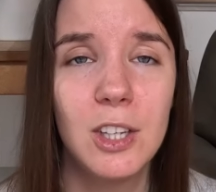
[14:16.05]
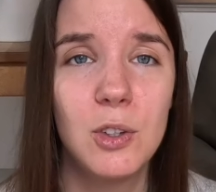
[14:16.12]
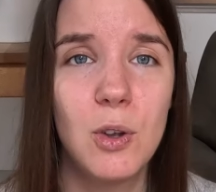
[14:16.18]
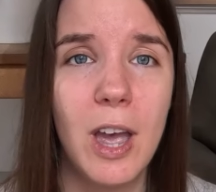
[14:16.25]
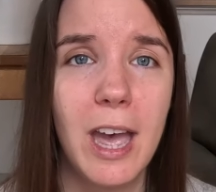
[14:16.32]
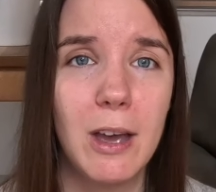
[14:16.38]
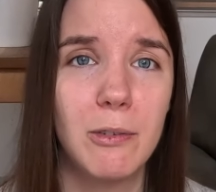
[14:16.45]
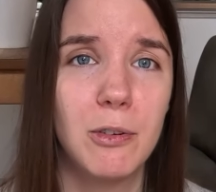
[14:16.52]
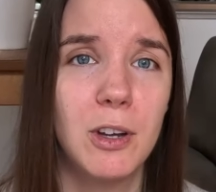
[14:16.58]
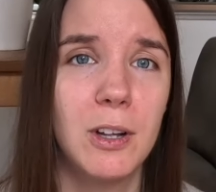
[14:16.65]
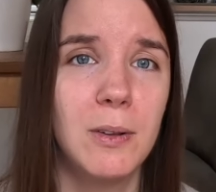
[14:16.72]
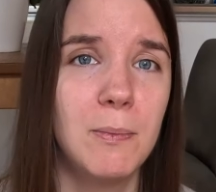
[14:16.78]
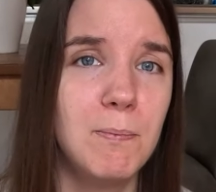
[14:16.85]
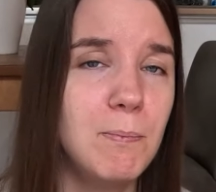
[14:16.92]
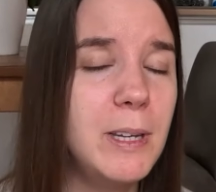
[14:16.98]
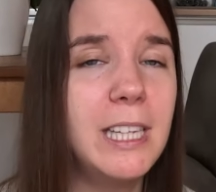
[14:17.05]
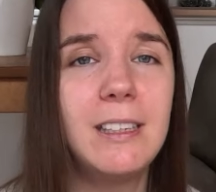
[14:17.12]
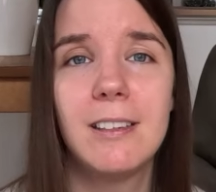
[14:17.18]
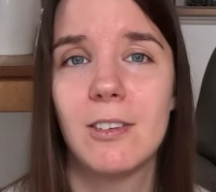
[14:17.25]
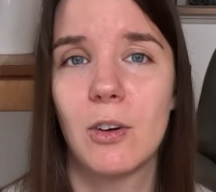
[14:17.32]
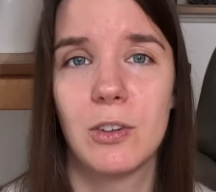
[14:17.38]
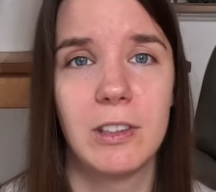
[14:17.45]
You have
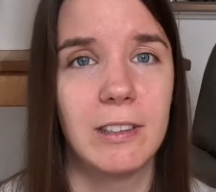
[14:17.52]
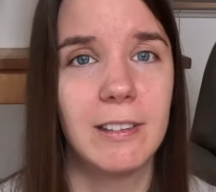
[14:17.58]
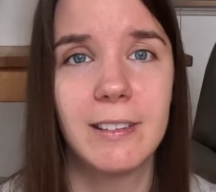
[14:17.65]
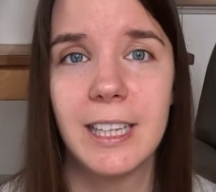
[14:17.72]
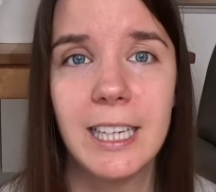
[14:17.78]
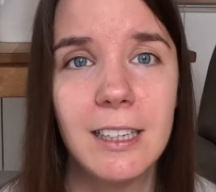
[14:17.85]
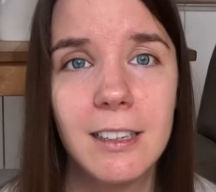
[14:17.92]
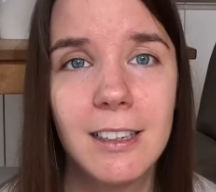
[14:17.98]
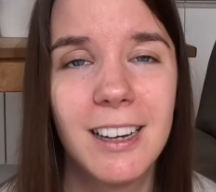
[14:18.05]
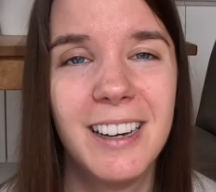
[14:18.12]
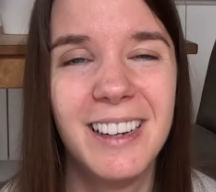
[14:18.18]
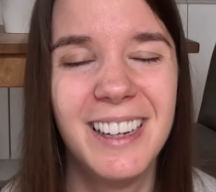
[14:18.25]
meat on the stick,